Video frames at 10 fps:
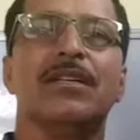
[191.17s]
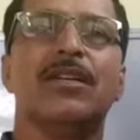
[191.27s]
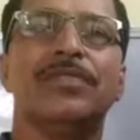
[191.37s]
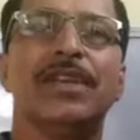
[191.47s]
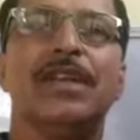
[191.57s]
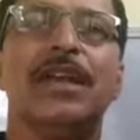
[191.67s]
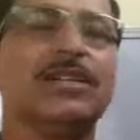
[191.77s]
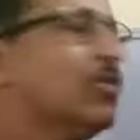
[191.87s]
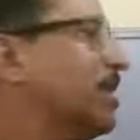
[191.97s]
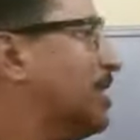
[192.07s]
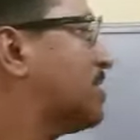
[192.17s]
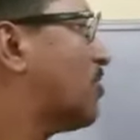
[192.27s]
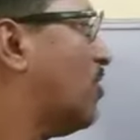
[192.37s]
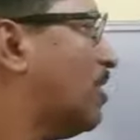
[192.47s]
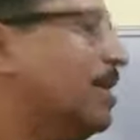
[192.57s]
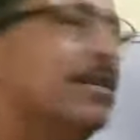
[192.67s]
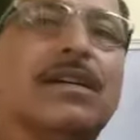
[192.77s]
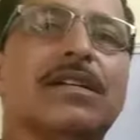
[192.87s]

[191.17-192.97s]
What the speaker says: of an electron is called